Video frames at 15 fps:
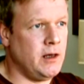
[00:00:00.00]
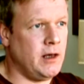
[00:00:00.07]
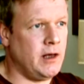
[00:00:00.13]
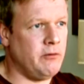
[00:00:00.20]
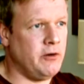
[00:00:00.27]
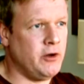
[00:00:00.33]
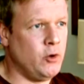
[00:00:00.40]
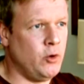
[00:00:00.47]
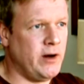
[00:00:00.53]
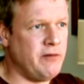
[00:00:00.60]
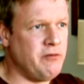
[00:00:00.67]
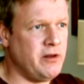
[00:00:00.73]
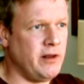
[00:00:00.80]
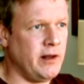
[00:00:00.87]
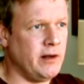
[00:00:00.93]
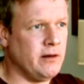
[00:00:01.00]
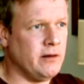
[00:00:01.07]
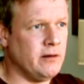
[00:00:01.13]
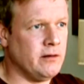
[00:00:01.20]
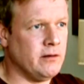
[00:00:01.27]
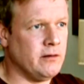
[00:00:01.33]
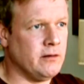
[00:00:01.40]
record everything
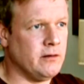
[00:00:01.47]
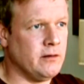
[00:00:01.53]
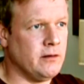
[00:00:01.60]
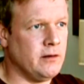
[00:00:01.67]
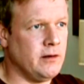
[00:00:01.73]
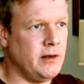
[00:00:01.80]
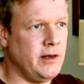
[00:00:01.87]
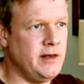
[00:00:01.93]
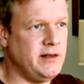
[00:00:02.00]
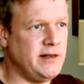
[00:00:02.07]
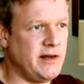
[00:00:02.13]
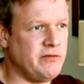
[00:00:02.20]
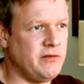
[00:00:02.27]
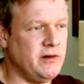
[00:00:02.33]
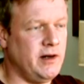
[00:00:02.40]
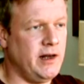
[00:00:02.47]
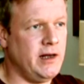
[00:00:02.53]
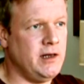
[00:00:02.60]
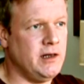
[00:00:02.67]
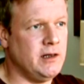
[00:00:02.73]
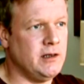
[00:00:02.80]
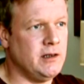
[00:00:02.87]
indefinitely